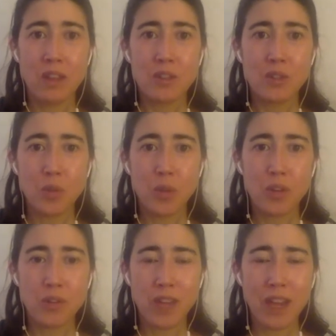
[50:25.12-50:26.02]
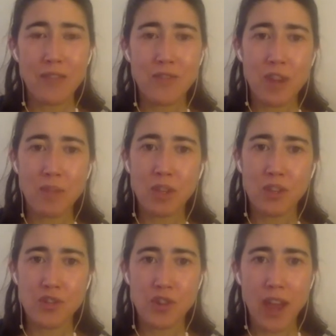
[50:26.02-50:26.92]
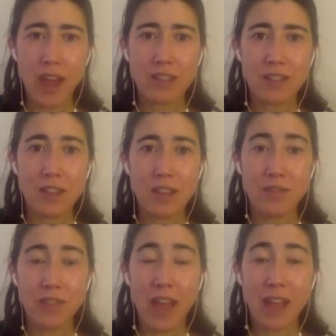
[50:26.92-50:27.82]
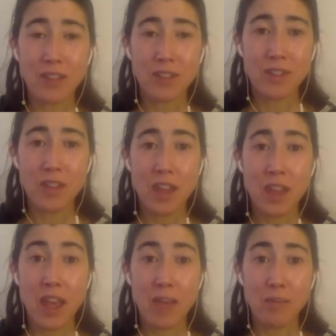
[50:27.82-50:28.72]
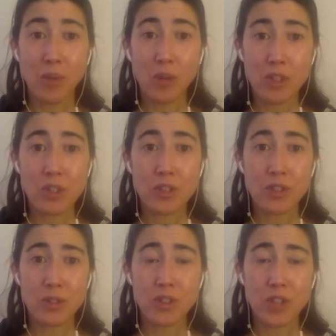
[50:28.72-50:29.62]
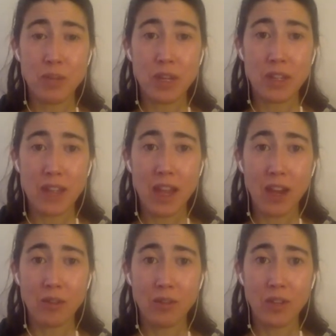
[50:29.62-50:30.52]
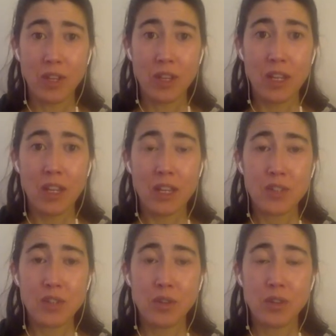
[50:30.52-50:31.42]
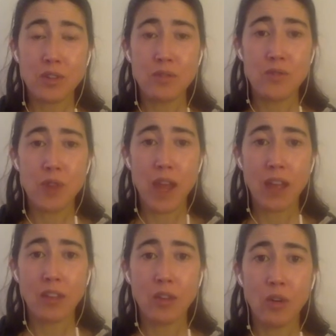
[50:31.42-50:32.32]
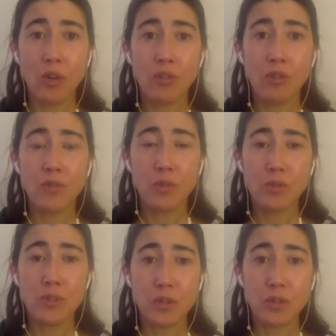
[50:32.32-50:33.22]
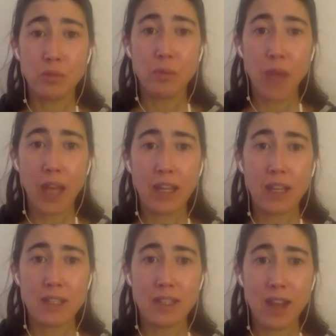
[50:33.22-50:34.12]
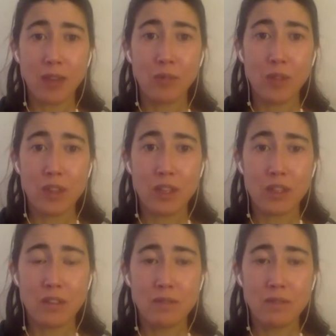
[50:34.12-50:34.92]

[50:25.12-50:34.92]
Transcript: So when your diaphragm contracts and flattens and pushes your stomach down, it's going to drag the whole food tube back and down with it.